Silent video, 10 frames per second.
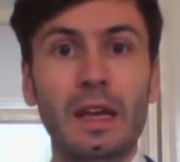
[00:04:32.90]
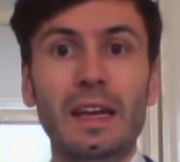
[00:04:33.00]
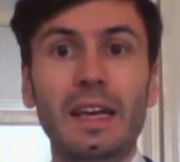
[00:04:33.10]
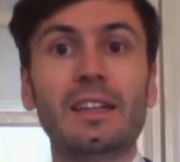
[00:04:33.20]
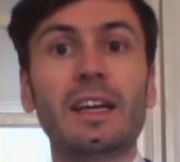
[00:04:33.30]

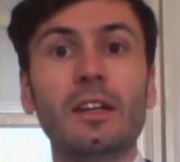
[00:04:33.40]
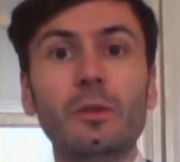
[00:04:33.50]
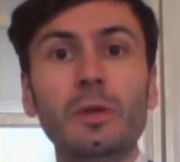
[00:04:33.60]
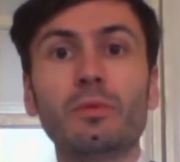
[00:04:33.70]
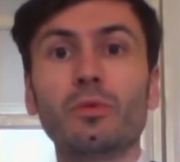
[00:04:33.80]
It cannot
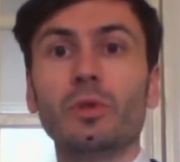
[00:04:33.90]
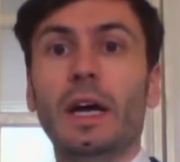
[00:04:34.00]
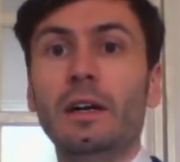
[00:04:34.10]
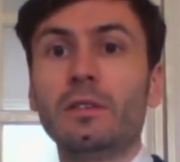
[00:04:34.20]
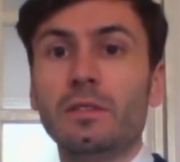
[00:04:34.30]
be ruled
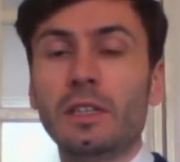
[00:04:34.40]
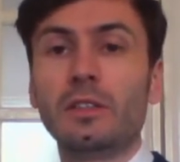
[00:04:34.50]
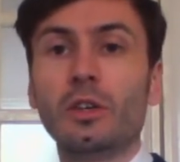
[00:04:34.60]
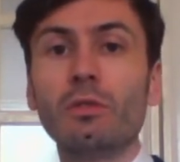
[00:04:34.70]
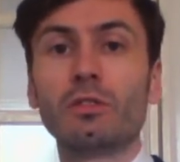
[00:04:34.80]
out that the
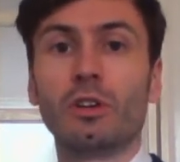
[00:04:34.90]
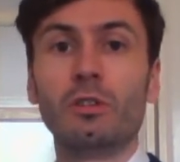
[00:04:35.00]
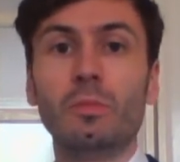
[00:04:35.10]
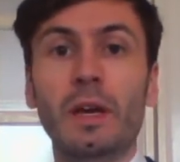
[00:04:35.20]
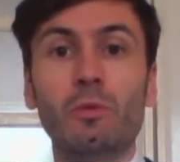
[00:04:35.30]

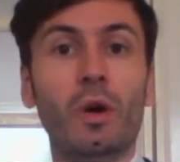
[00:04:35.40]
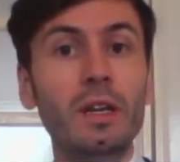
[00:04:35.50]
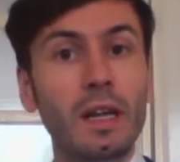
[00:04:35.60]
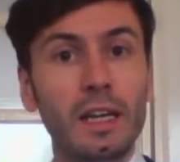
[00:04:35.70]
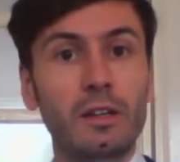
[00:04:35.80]
eurozone may one
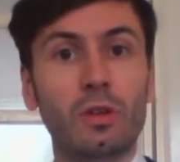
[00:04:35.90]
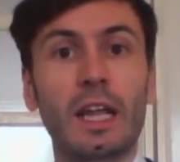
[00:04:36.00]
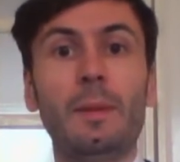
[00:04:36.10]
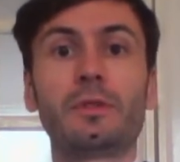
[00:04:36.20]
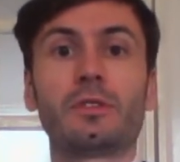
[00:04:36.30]
day
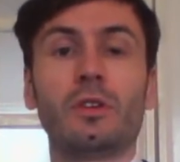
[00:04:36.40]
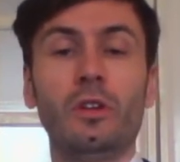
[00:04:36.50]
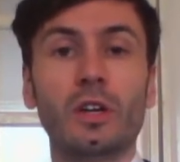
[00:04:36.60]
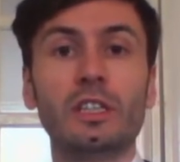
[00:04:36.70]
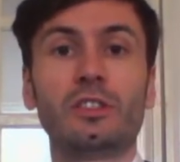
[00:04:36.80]
collapse
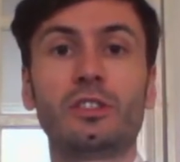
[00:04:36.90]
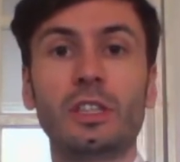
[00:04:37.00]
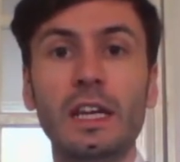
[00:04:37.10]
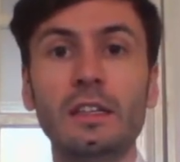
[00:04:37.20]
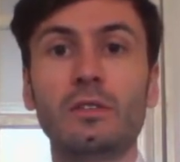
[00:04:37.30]
under a
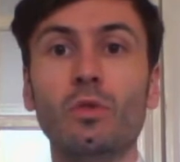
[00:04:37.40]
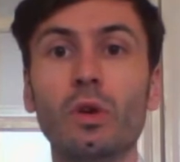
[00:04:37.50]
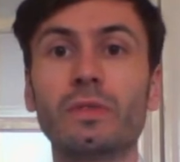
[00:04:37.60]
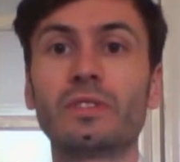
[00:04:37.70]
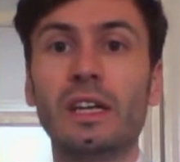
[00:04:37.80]
sustained
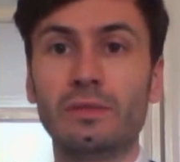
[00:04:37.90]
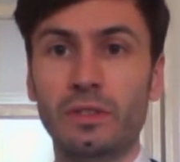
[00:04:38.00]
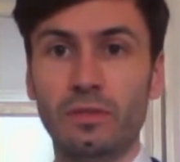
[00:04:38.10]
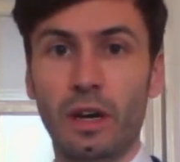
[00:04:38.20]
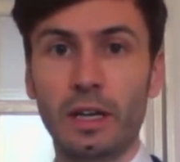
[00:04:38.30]
north-south
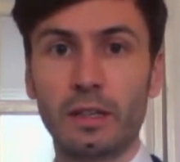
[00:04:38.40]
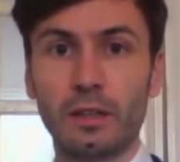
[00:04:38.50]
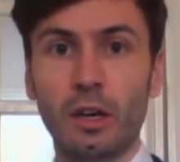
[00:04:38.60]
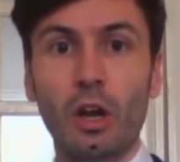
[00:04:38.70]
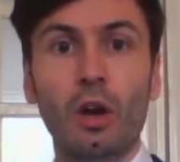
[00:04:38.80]
divide
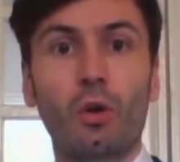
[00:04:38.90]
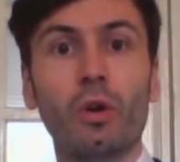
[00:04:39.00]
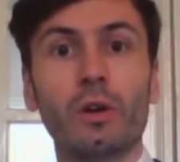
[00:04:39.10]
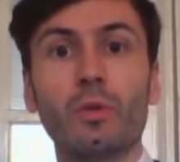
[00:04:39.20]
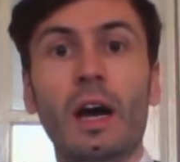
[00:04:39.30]

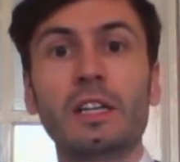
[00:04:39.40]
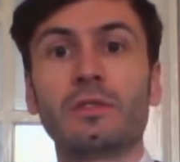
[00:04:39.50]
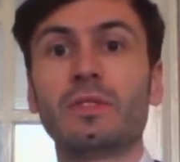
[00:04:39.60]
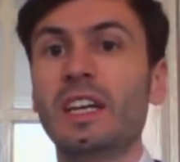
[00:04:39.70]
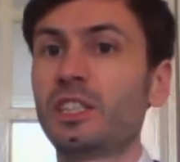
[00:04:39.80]
or a rise
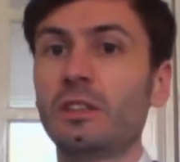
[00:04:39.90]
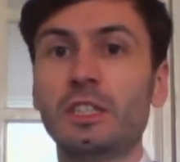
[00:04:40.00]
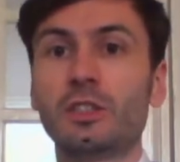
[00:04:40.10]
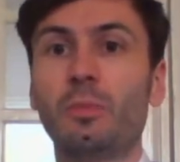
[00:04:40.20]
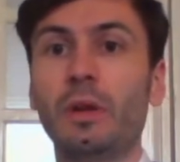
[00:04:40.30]
of
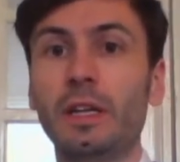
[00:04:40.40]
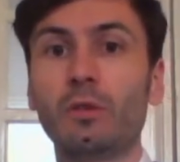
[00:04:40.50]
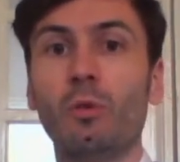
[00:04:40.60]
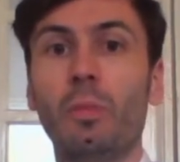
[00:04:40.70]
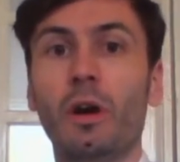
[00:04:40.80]
nationalist
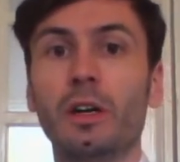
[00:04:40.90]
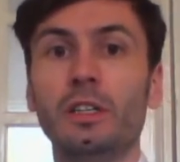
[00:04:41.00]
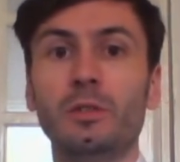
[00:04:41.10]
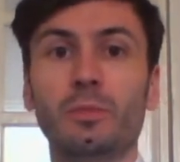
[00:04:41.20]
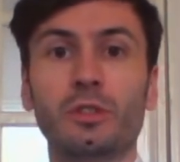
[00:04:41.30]
political
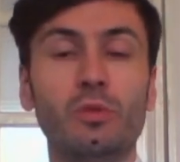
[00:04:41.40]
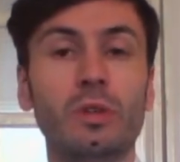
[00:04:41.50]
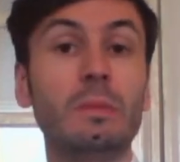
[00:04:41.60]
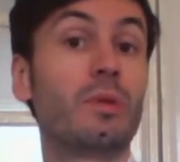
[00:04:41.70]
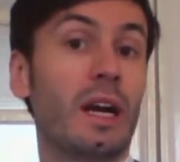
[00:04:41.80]
parties
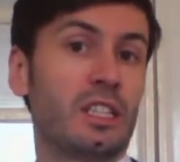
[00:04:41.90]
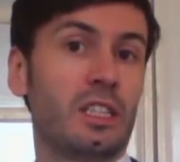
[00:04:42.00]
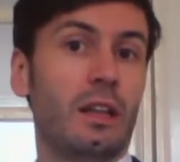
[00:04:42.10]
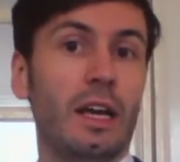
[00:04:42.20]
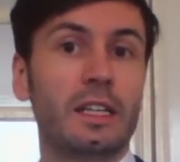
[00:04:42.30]
pursuing
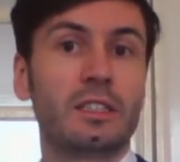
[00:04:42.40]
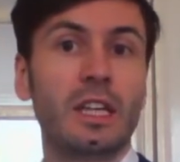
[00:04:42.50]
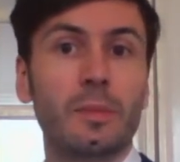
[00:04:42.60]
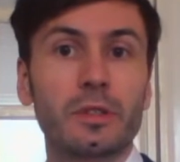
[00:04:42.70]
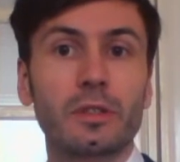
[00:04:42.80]
Brexit-like
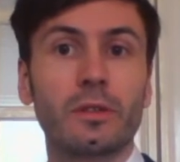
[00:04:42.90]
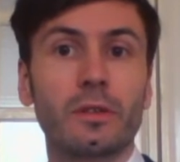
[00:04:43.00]
steps.